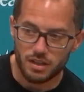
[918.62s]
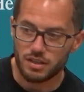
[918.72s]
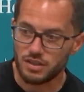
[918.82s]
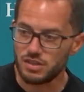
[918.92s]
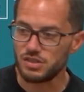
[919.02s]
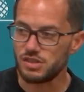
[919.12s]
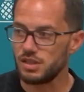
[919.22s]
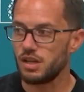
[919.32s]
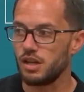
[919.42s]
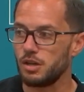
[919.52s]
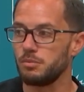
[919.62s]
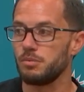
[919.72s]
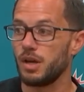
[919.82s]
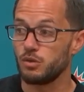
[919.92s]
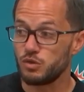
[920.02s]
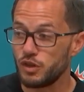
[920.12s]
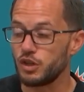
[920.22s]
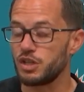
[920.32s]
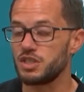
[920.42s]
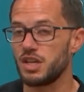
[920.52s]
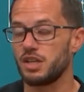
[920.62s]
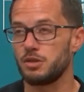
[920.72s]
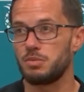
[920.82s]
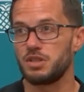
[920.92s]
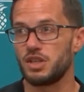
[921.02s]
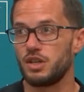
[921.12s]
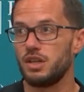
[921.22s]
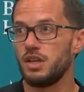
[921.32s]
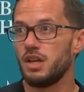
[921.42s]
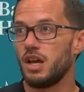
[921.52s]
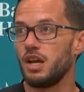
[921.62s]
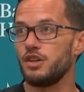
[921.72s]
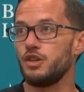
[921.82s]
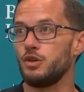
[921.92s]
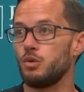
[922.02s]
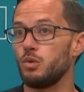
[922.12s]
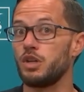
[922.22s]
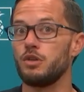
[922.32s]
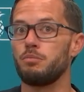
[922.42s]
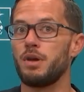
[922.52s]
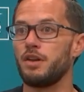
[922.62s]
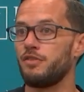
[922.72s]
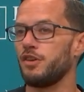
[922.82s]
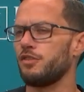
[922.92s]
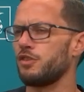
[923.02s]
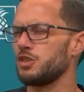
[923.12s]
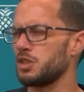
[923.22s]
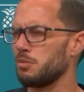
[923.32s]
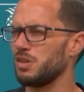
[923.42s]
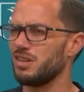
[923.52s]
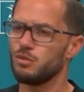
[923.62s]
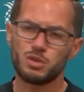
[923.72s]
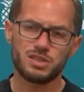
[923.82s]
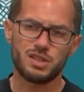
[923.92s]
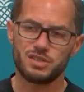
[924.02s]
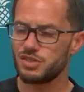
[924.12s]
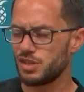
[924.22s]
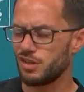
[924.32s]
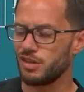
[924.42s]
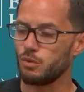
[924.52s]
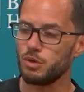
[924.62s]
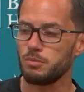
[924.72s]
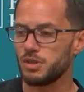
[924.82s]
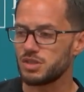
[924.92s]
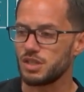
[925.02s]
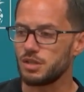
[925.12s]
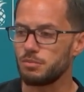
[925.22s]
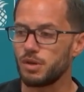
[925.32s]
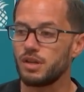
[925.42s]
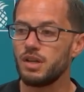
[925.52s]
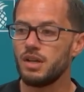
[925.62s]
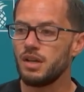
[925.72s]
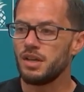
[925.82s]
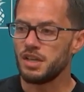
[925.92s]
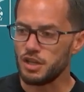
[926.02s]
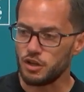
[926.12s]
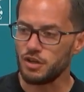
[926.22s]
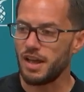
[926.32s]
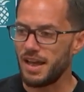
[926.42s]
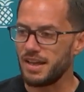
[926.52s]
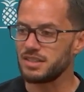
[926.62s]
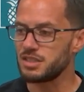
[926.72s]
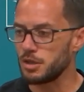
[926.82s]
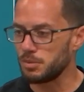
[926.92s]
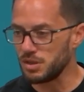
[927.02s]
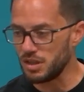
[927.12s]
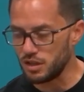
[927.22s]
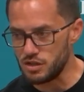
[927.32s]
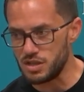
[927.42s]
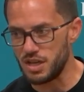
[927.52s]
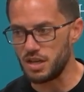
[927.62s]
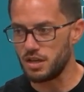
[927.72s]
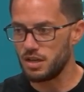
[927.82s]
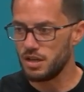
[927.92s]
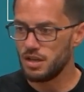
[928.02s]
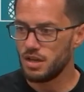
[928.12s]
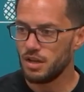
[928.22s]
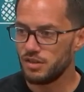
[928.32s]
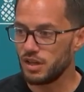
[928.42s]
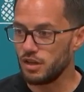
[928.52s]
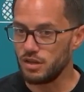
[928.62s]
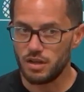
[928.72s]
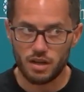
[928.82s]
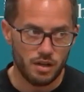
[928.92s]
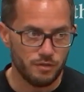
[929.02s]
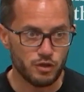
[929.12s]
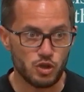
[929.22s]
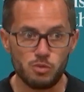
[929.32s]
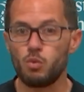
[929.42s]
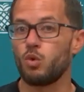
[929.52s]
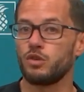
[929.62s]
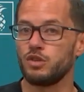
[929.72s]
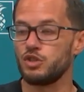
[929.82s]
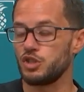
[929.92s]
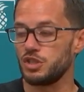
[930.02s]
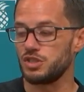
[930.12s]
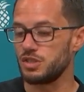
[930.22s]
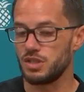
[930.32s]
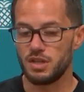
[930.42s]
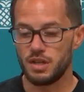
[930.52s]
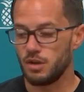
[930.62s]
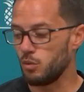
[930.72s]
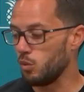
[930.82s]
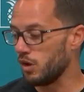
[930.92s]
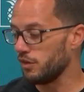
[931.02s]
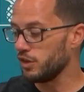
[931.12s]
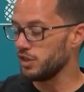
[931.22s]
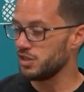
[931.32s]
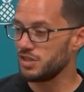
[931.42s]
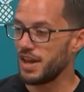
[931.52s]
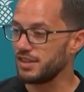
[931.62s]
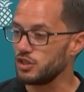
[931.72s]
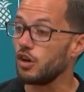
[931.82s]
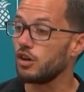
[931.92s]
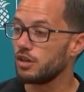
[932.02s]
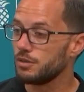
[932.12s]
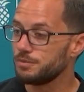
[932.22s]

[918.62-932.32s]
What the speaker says: This is, I was very excited because I knew we could benefit for something. It wasn't necessarily that we were missing, but he could add something that could take, that could do more than just whatever his stats are.